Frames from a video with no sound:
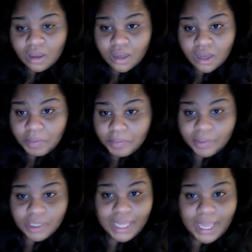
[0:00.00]
up and
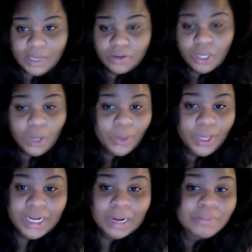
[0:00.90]
be like, you know,
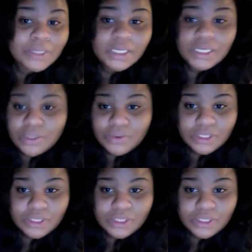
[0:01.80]
I'm good on